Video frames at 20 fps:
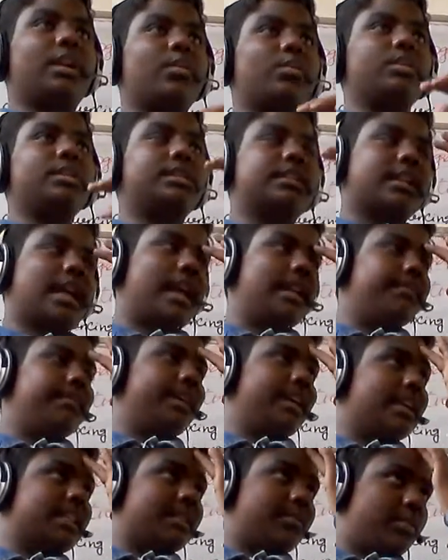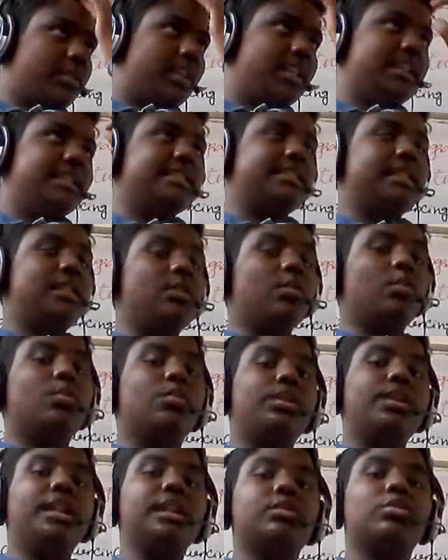It can be exported easily
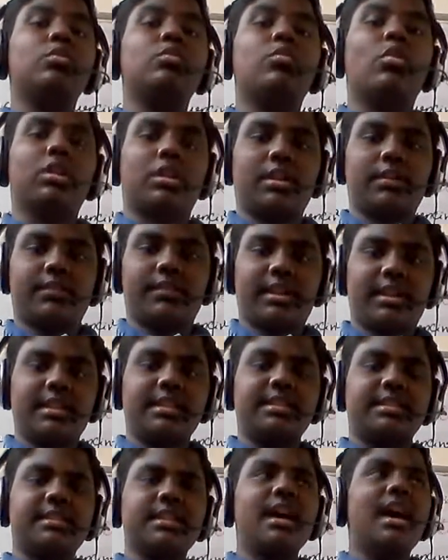only through waterways.